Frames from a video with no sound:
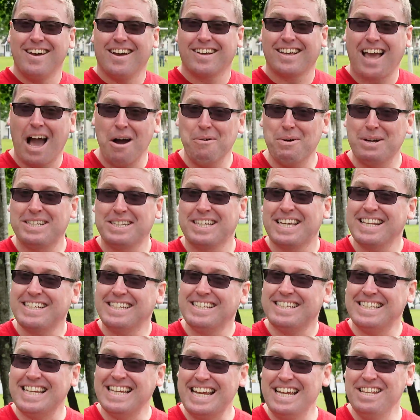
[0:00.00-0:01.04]
Can't wait to get
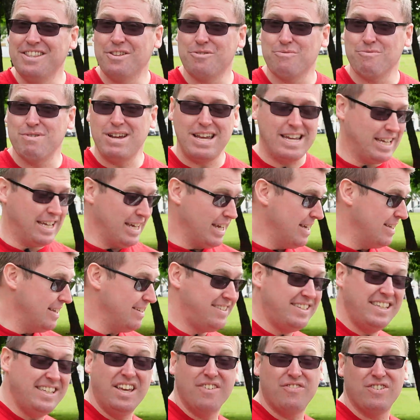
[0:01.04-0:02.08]
this in the rig,
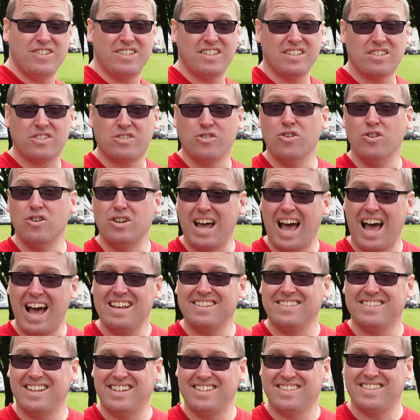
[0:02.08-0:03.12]
see if it's as good
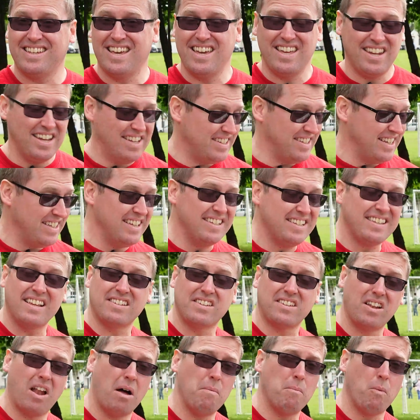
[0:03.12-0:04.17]
as they say it is. This
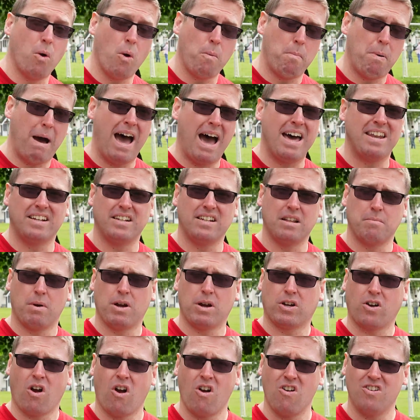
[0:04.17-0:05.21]
has a lot more padding than
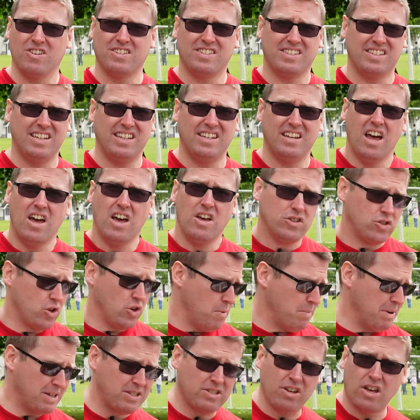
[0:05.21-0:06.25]
my current seat, so
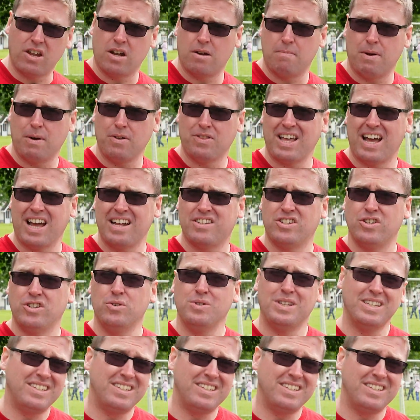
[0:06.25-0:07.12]
I'm excited about that too.